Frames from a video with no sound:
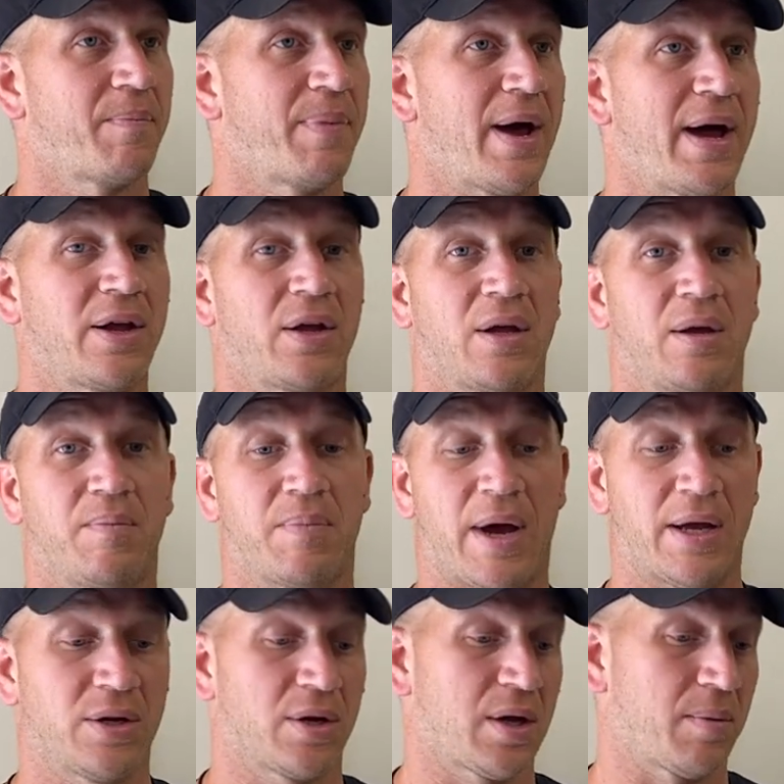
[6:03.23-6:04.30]

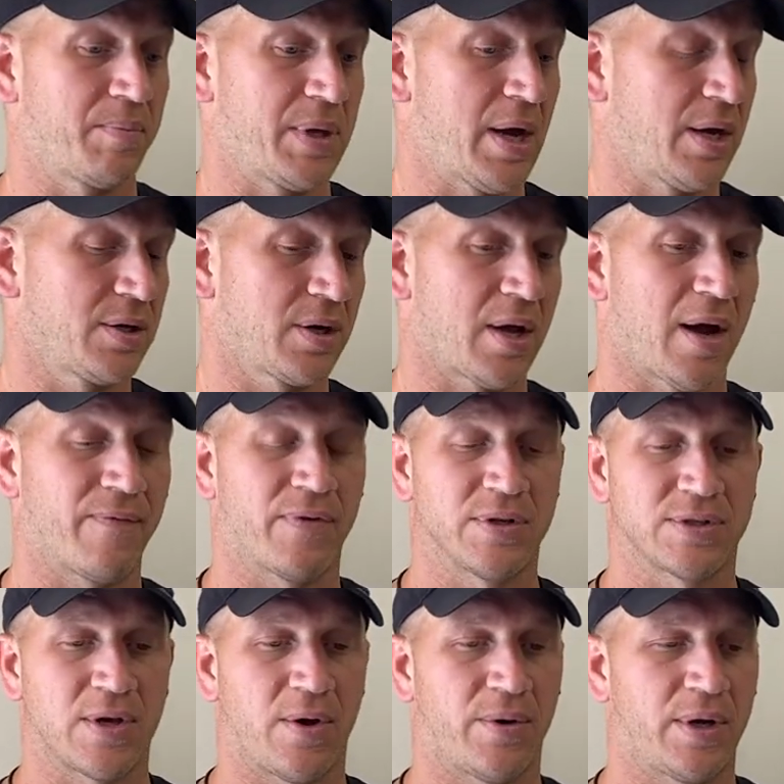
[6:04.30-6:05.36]
beyond your comfort
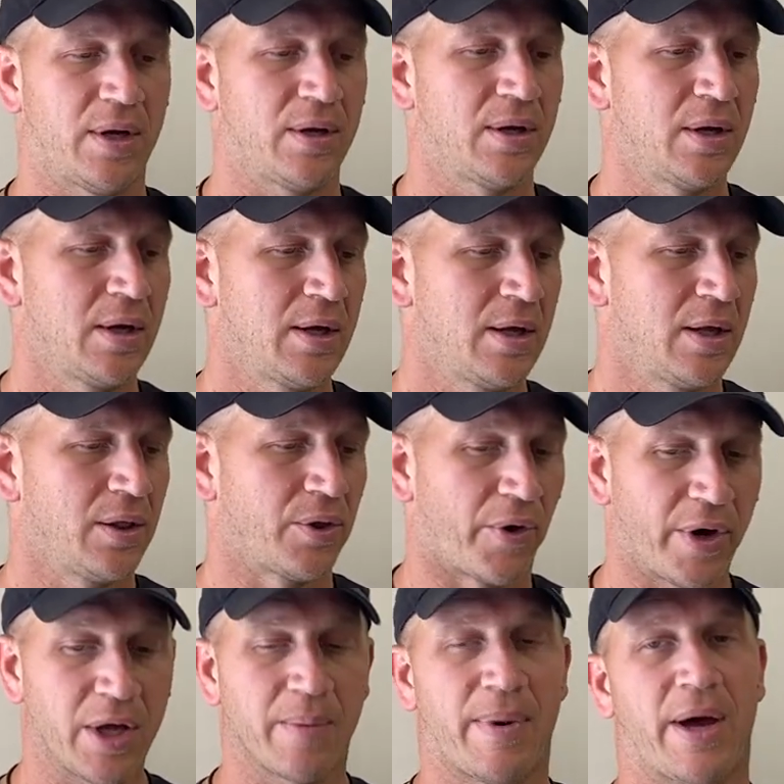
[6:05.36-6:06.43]
zone and
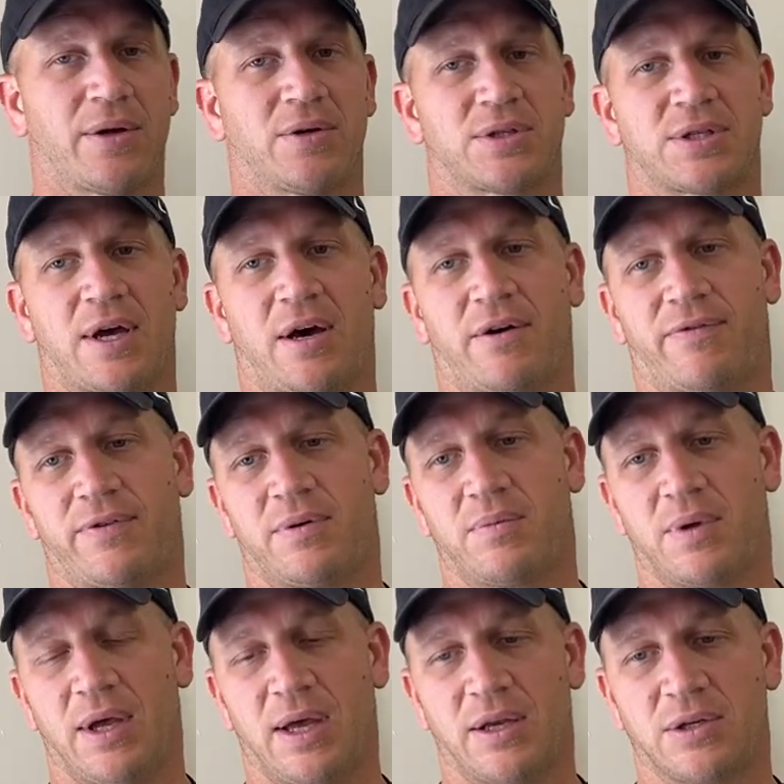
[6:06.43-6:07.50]
learning about yourself
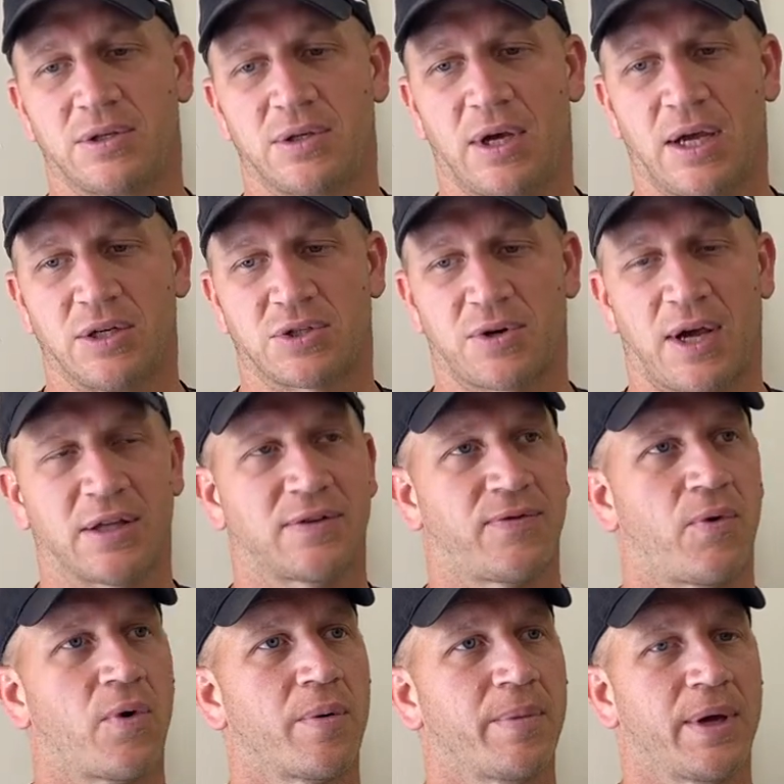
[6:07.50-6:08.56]
and
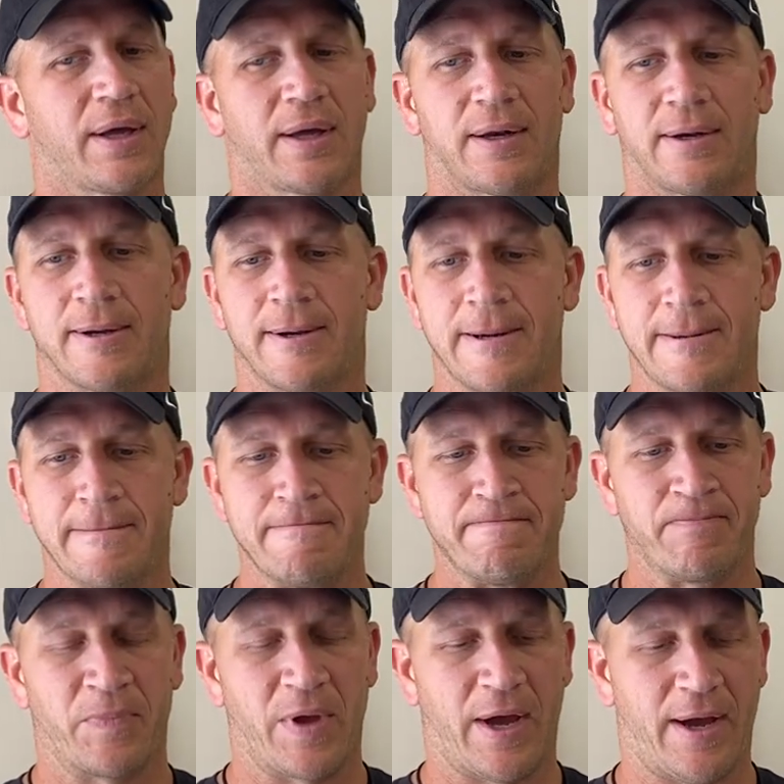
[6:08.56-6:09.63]
transforming.
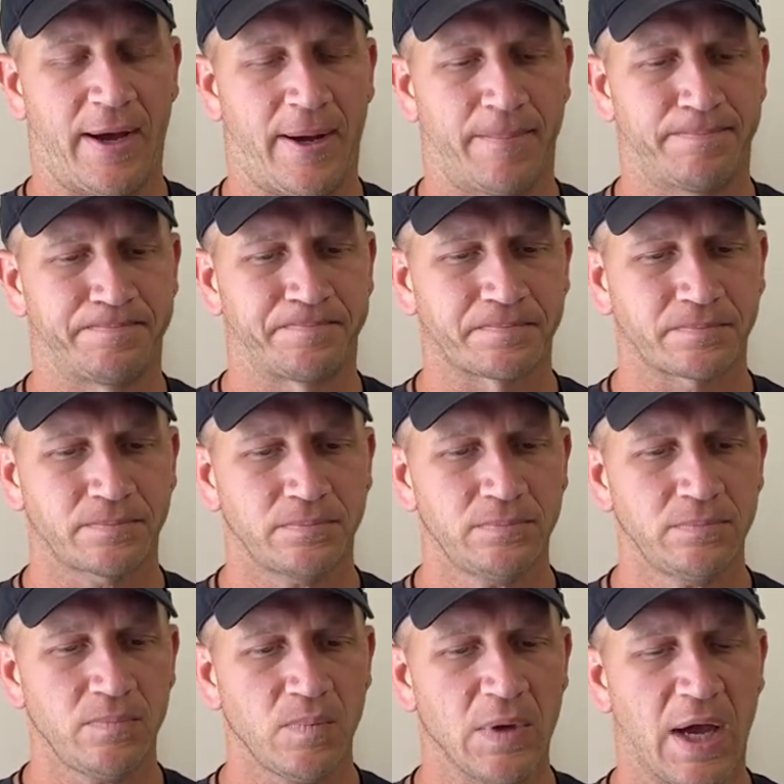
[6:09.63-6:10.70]
And
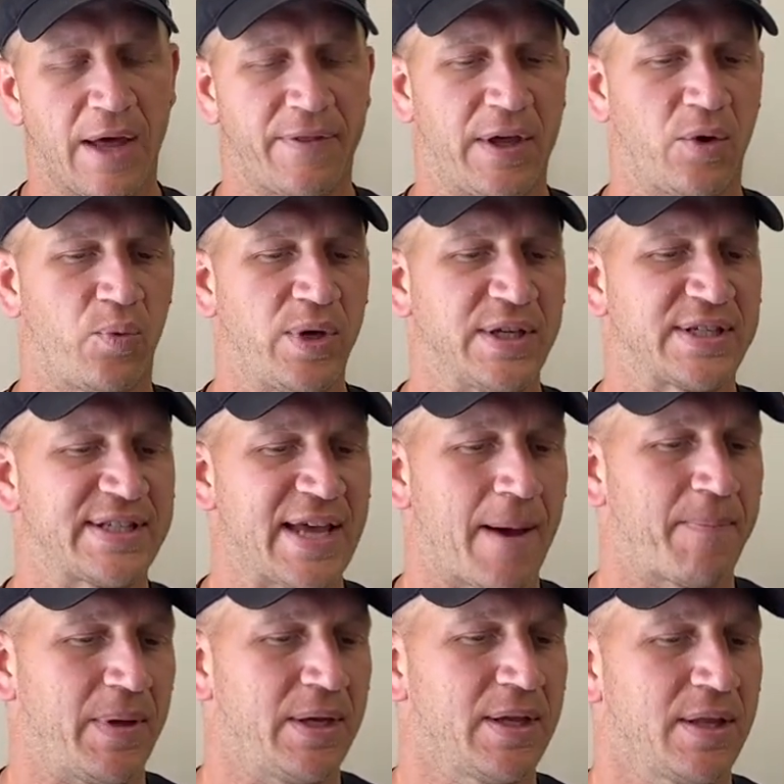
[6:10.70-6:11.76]
I think we
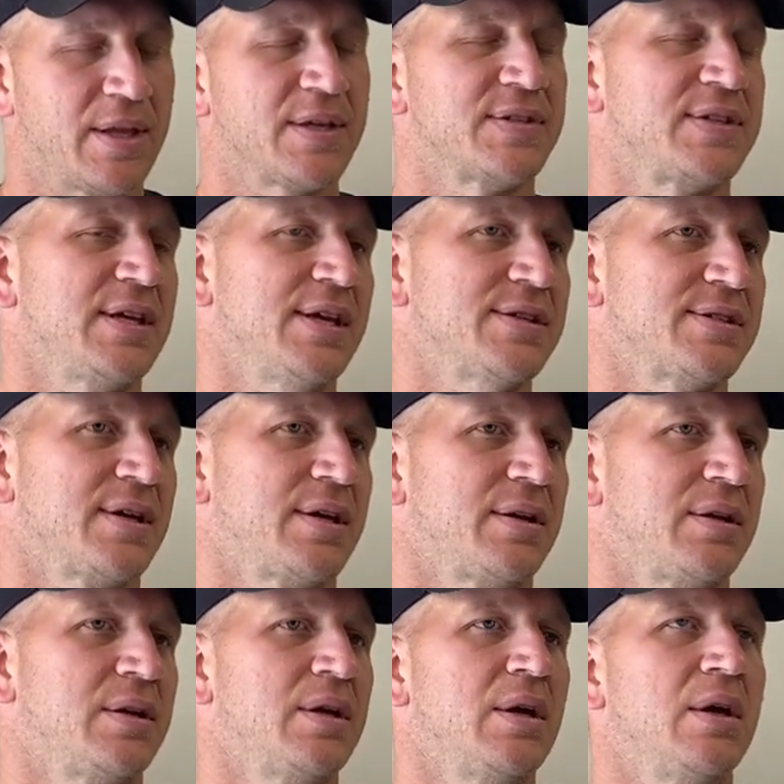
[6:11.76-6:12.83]
step into this
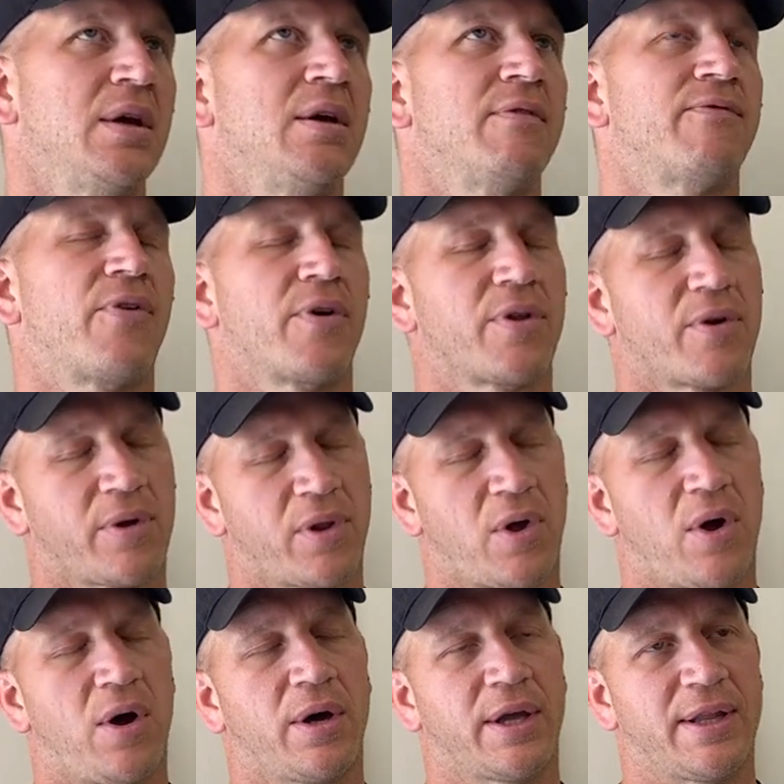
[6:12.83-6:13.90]
season further
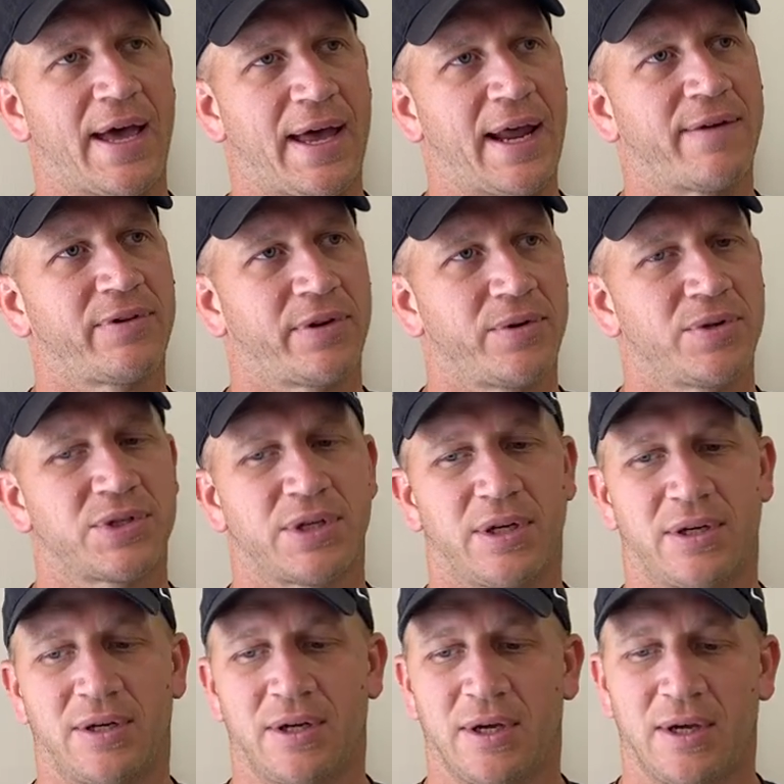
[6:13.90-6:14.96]
along in that
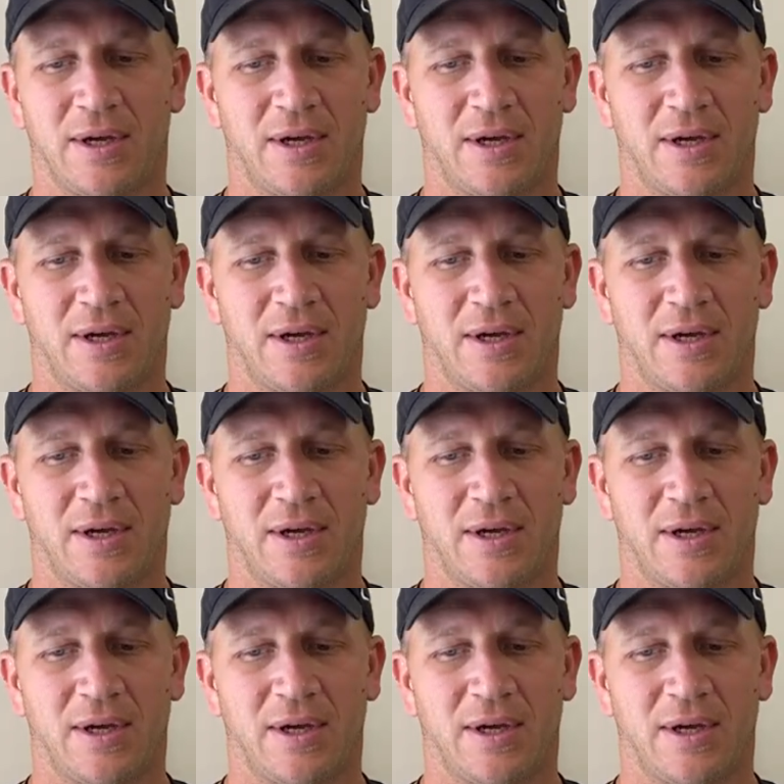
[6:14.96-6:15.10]
evolution.